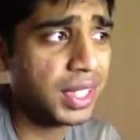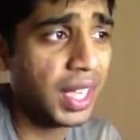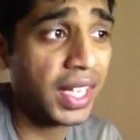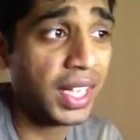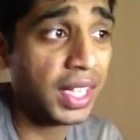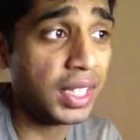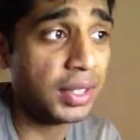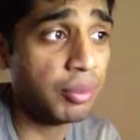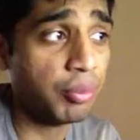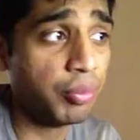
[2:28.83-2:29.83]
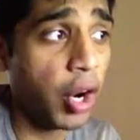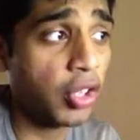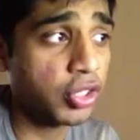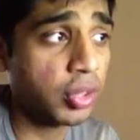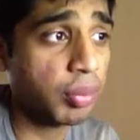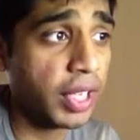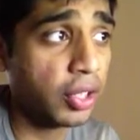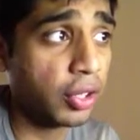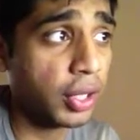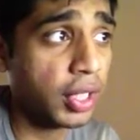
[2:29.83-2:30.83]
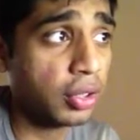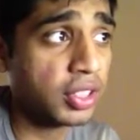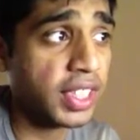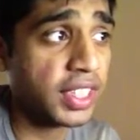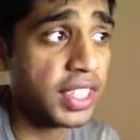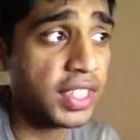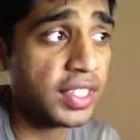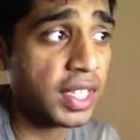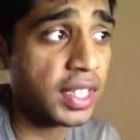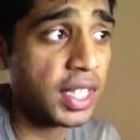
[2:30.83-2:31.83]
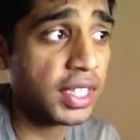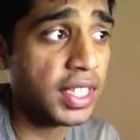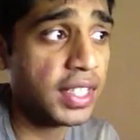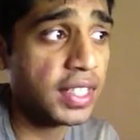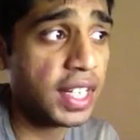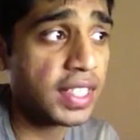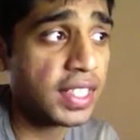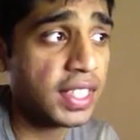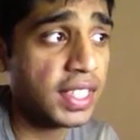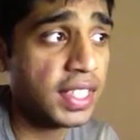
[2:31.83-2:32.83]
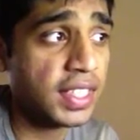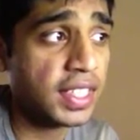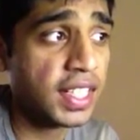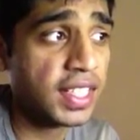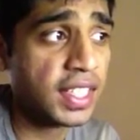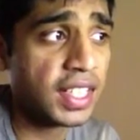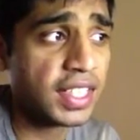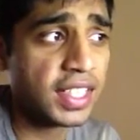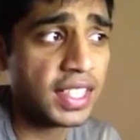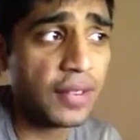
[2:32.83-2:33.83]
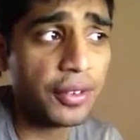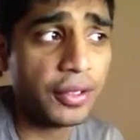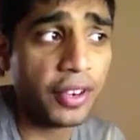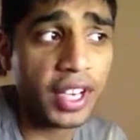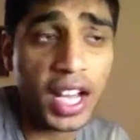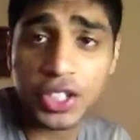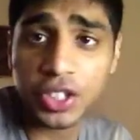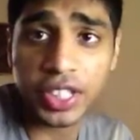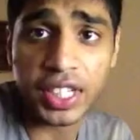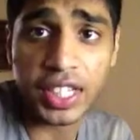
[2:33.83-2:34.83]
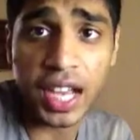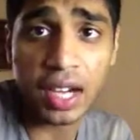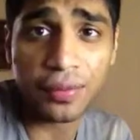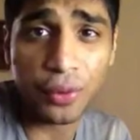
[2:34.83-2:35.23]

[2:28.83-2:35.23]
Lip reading: and then also Baylor, it looks like he said that he's not suffering financially, and he can't